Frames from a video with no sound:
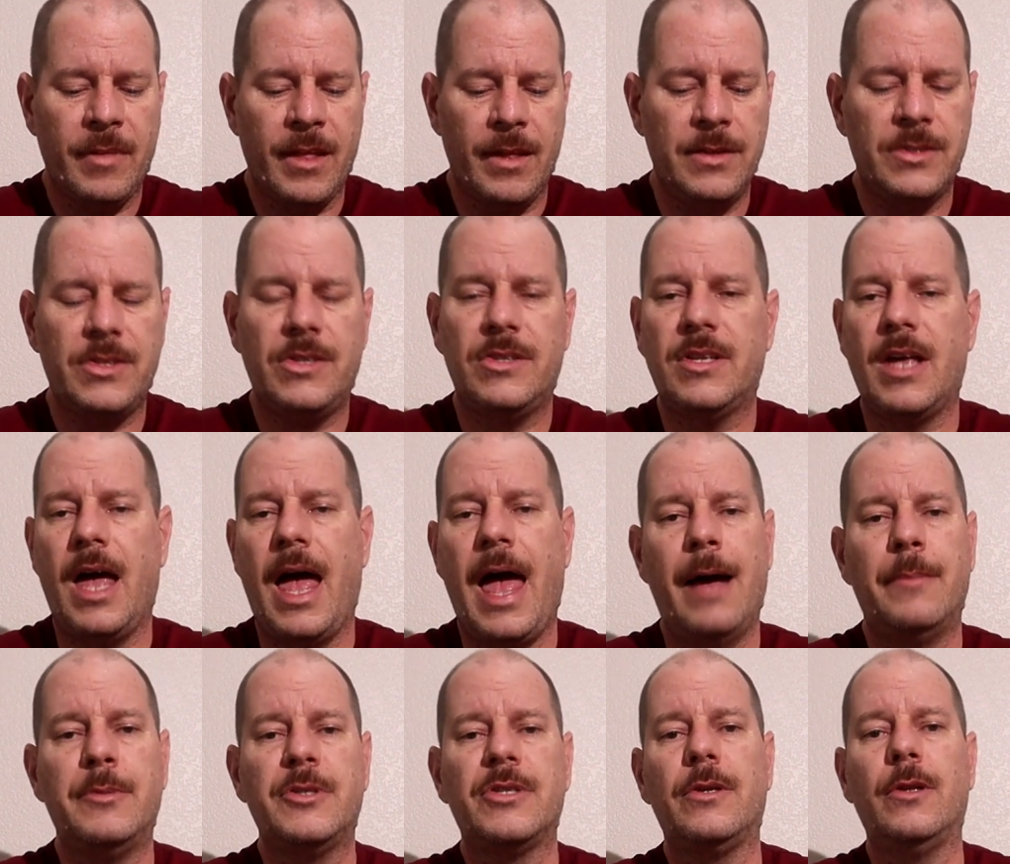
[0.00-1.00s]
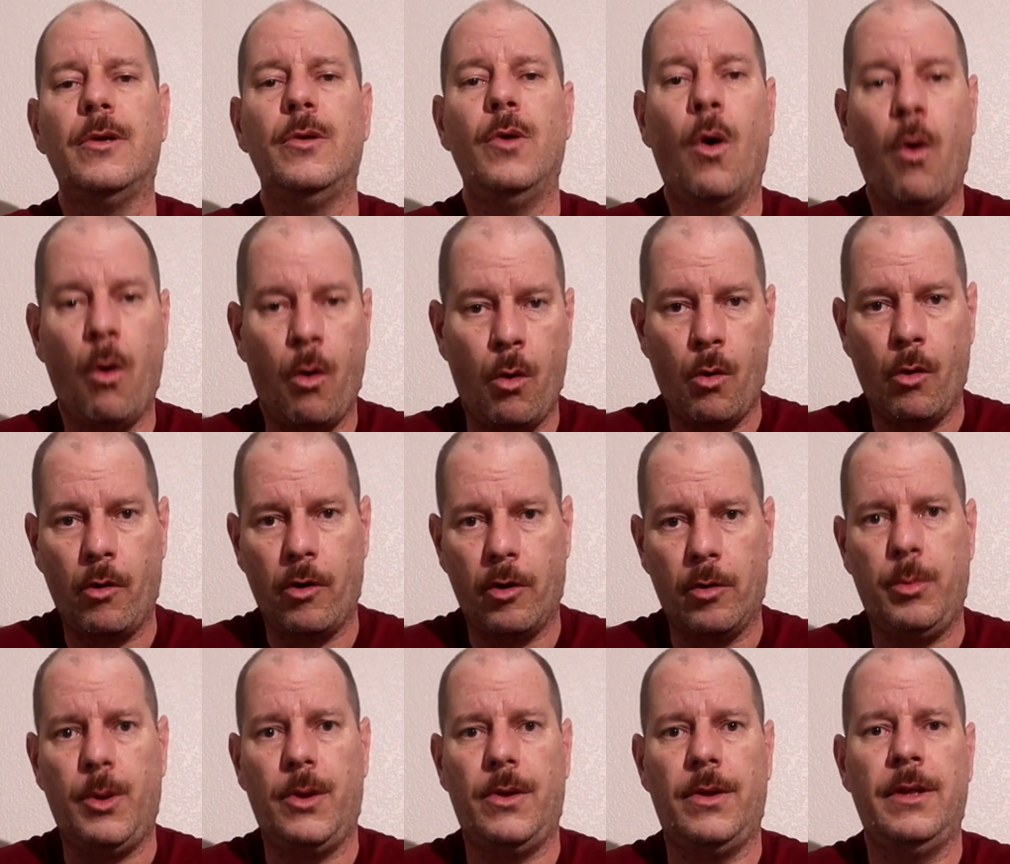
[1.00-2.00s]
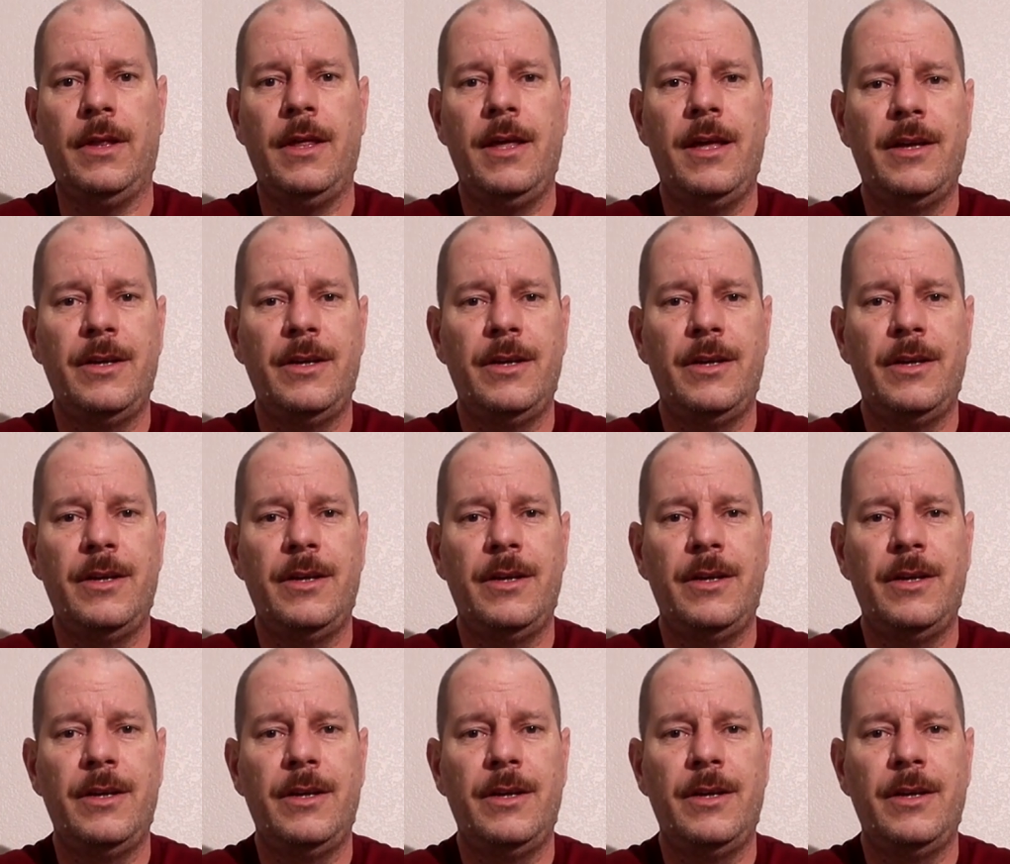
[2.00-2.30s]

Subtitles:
This is an absolute horrible